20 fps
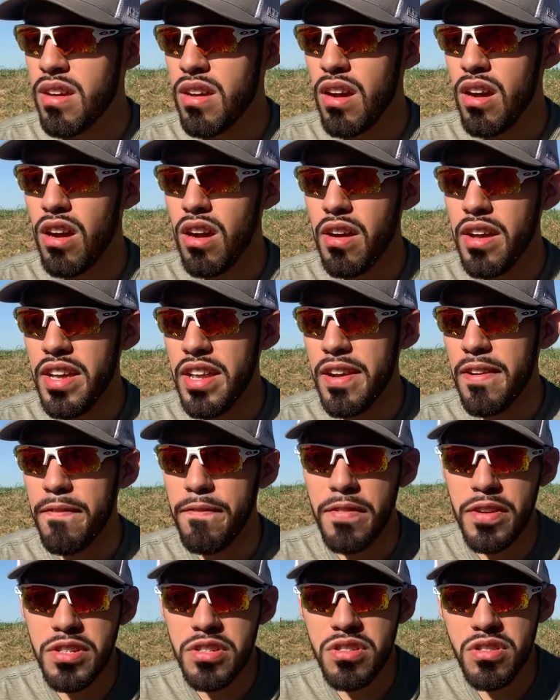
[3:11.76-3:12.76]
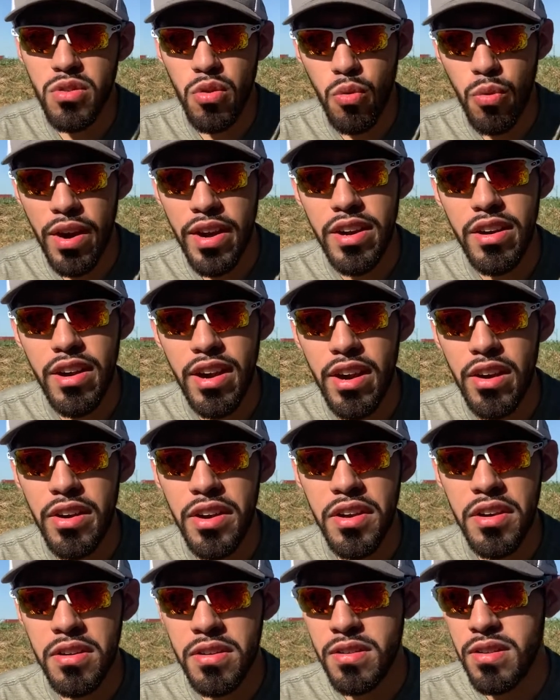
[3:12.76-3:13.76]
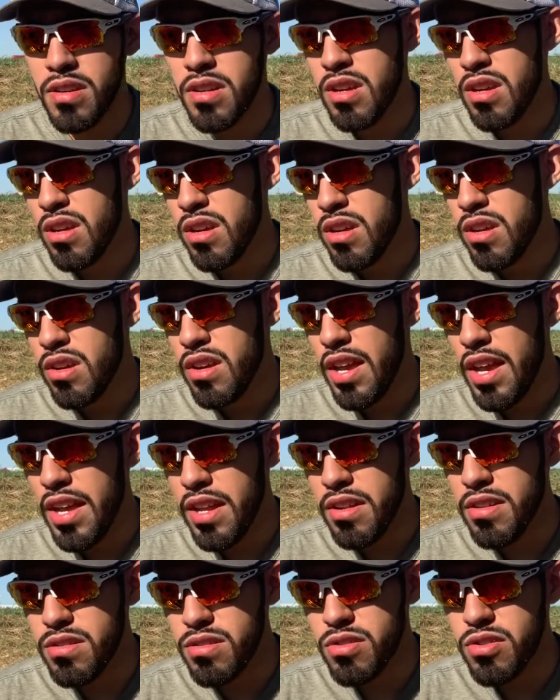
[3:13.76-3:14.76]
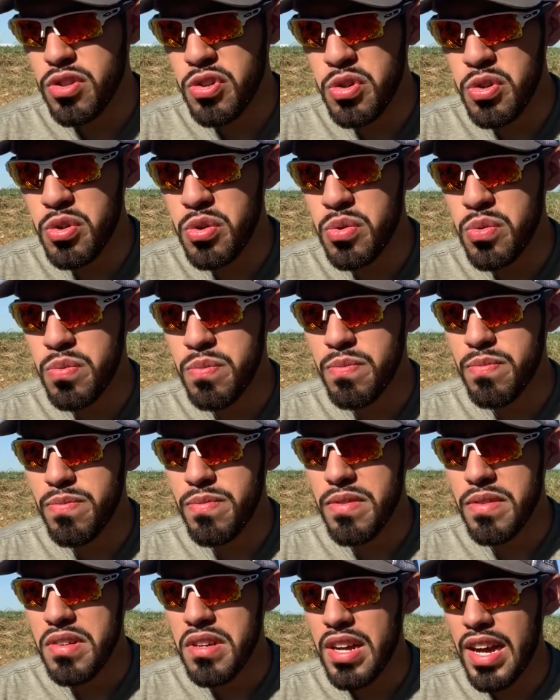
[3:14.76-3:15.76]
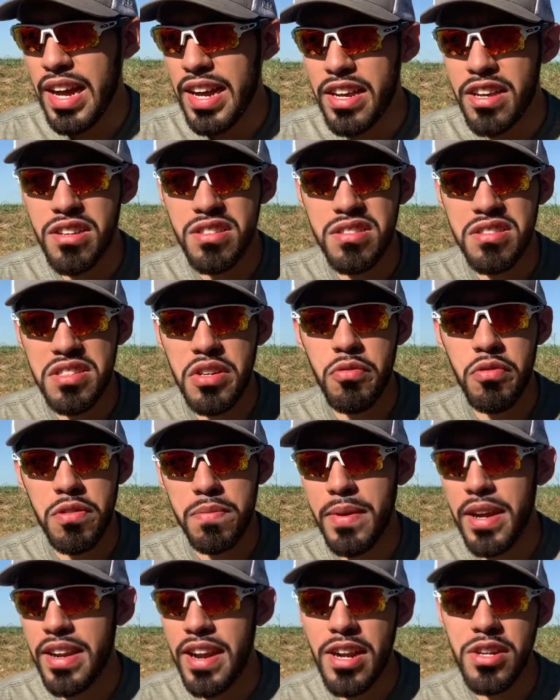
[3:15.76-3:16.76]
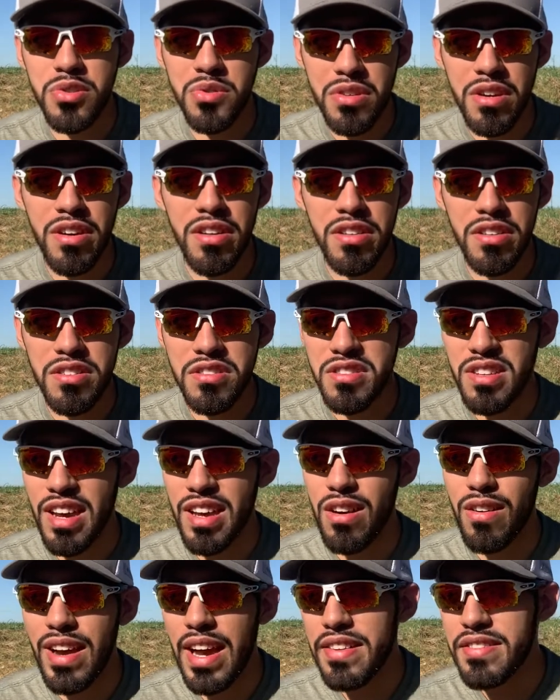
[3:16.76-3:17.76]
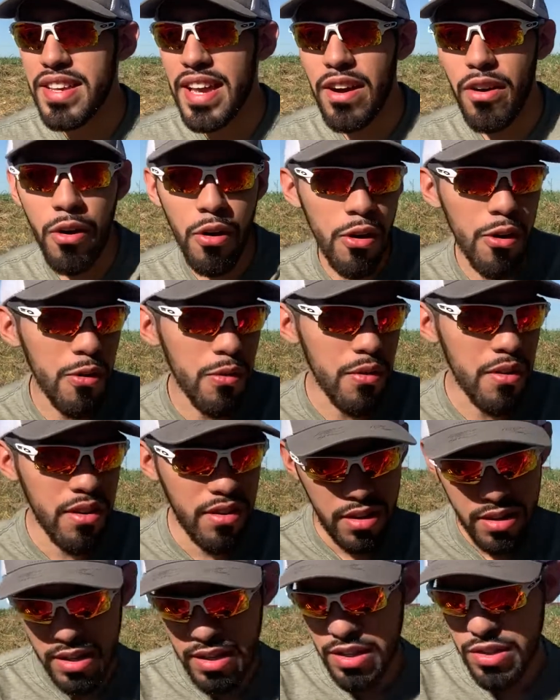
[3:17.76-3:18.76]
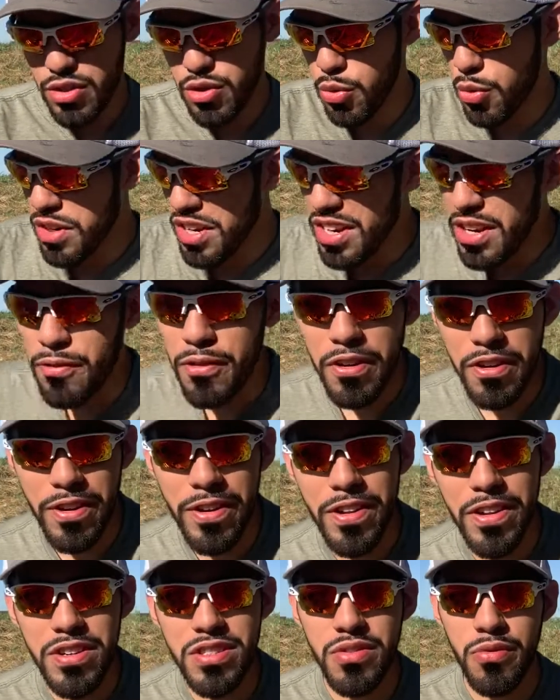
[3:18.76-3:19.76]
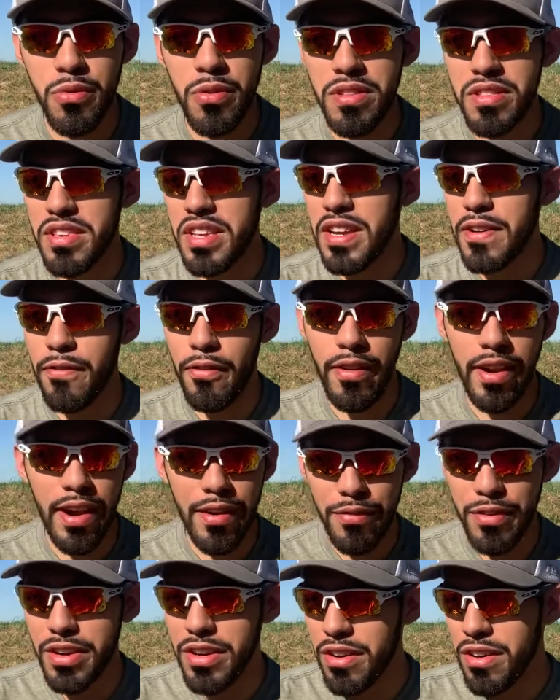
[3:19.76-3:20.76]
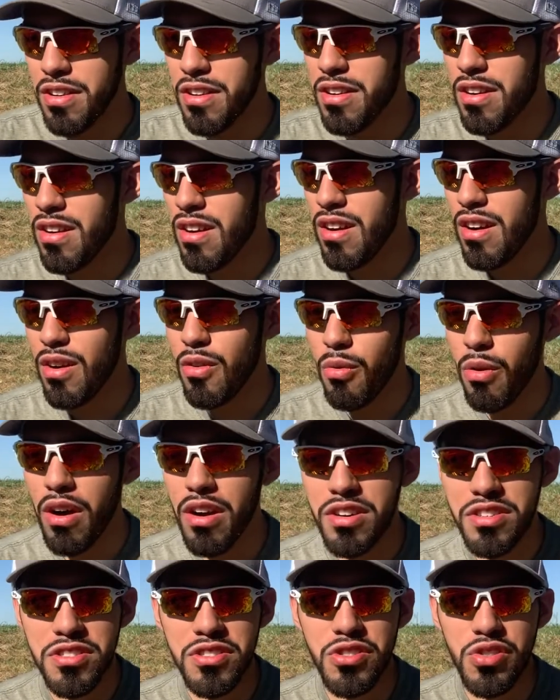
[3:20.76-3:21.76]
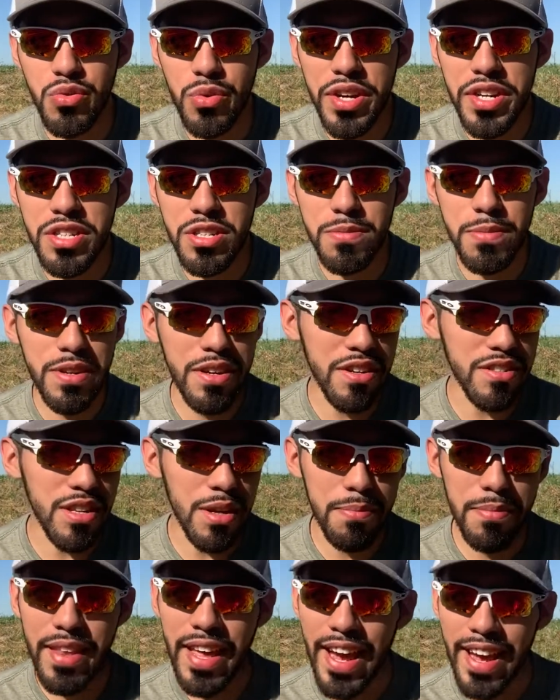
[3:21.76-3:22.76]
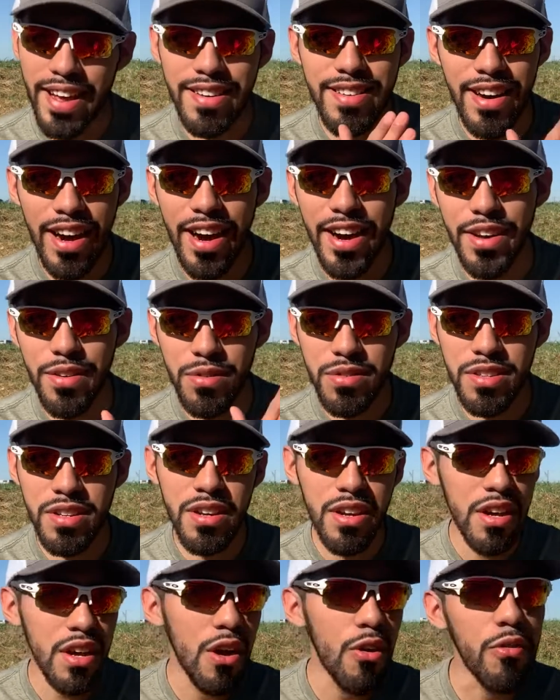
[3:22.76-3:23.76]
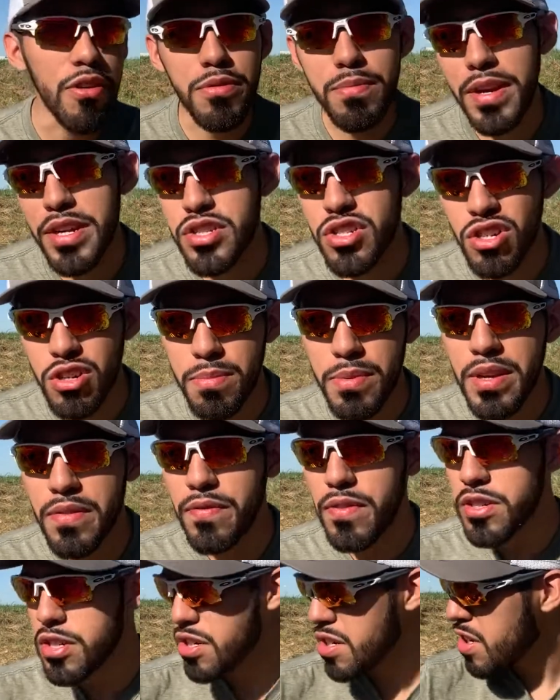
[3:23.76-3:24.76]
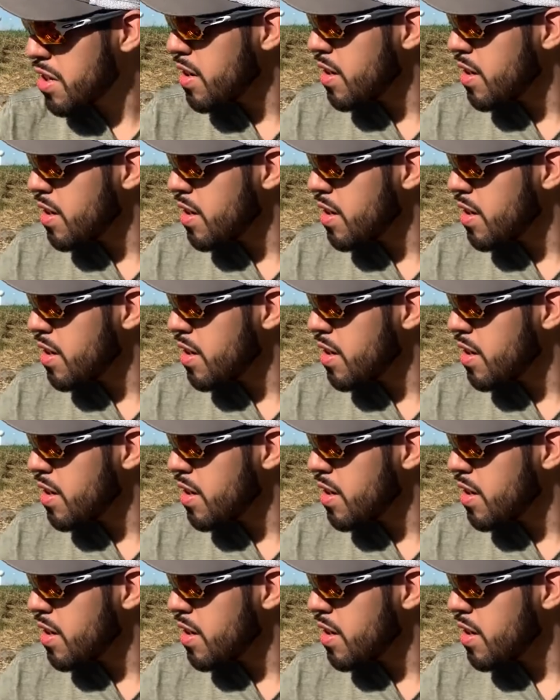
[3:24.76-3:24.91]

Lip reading: It fishes a wider area. And 2, I can stick with my natural colors. I don't have to own 20 different colors of one thing for every color water situation, because I'm that dialed with my jerkbait fishing.